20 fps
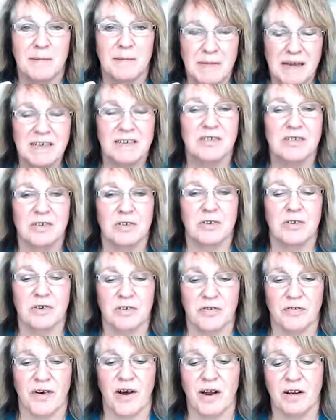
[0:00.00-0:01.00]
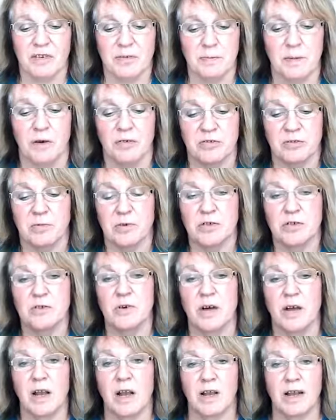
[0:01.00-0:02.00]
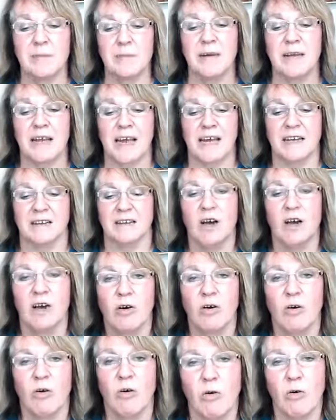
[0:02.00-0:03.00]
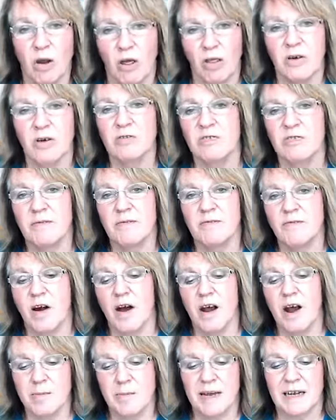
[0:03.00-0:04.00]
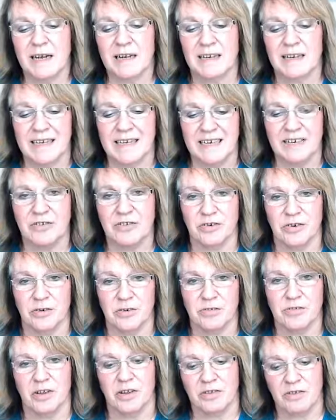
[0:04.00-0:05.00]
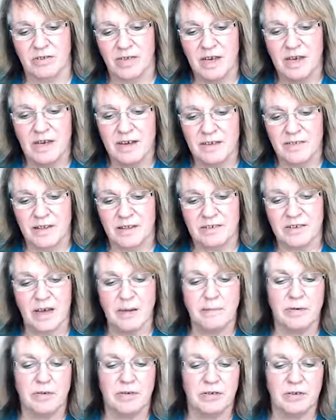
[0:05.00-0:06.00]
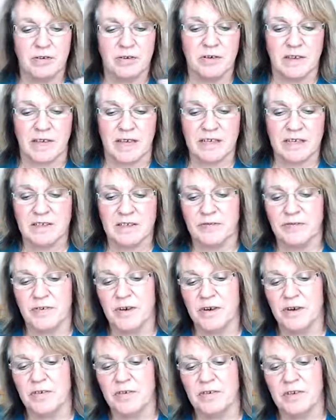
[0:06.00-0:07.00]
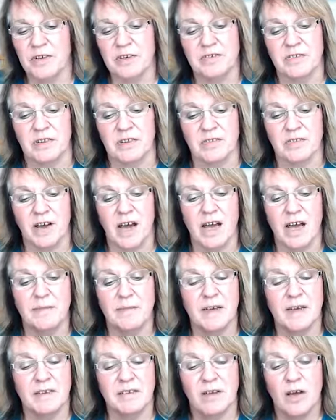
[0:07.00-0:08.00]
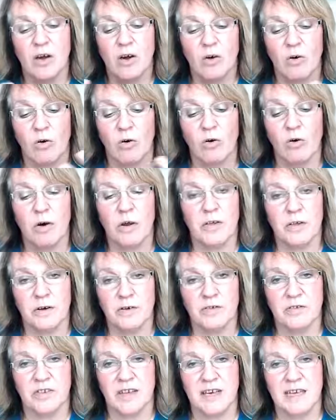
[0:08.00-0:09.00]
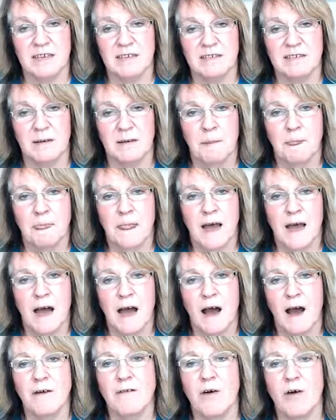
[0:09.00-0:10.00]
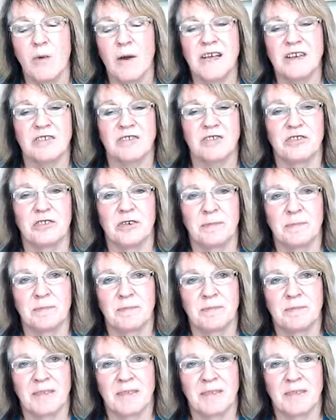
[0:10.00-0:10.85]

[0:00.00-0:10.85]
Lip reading: Make sure as far as possible you eliminate all of those environmental issues, the temperature, the interferences, the timings, all of those things over which